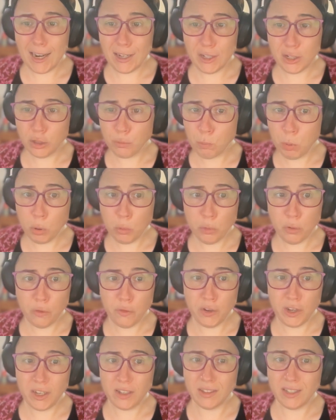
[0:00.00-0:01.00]
and just pull the
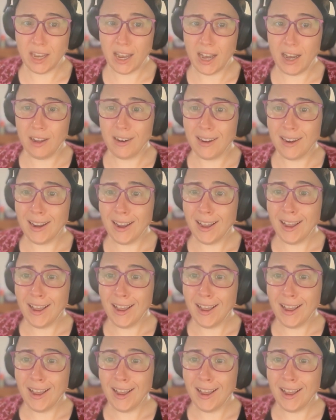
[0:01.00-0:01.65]
figures out.